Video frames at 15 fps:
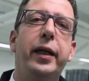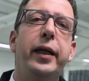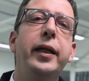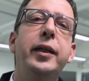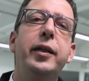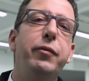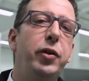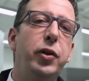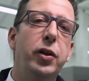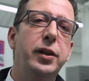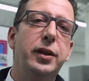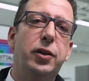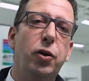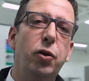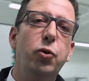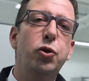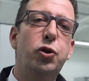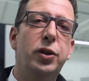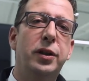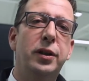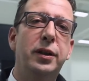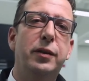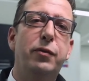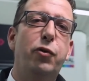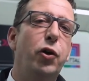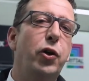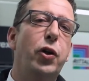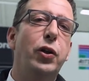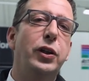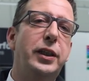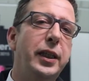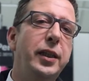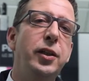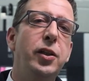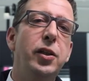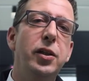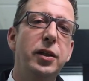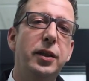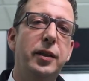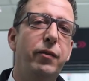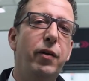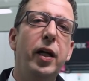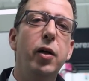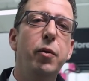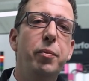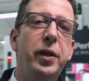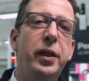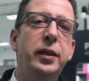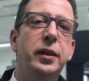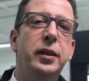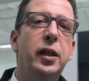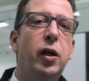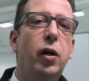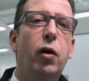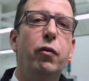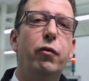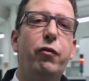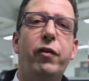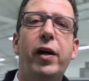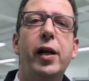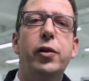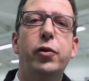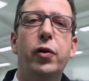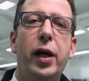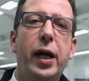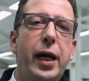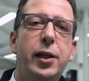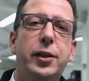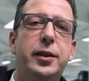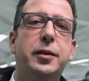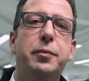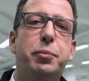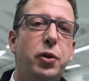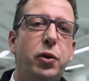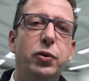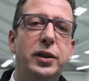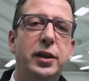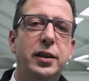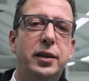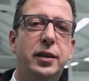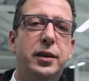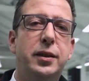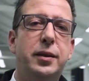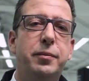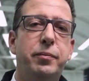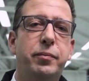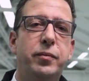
individual solutions for continuous development of value-added processes.